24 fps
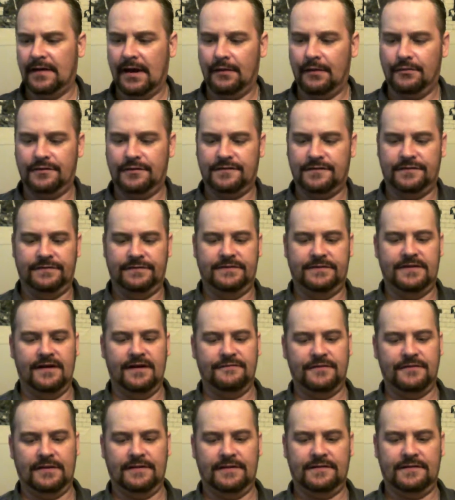I would
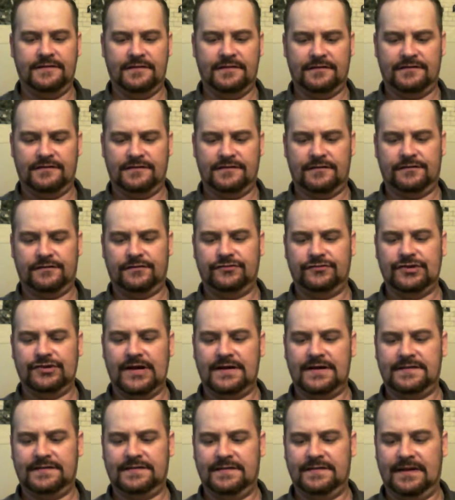definitely
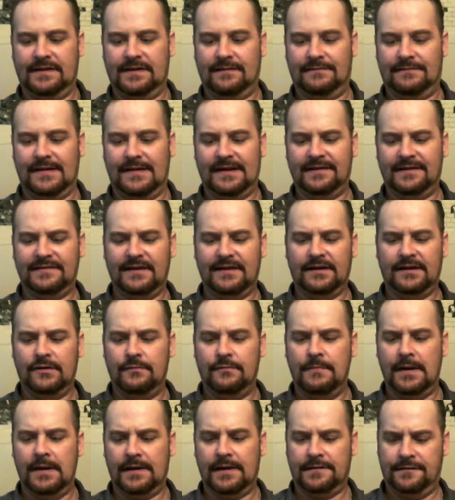suggest that anything you
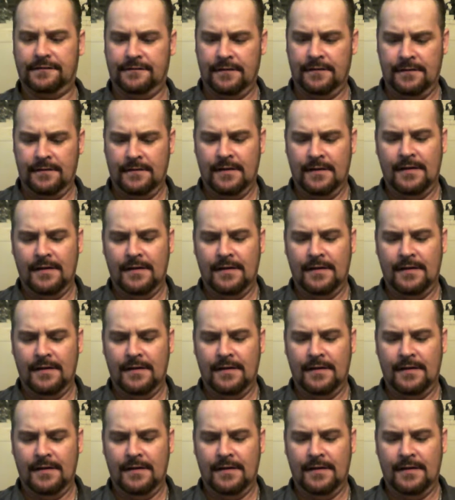mix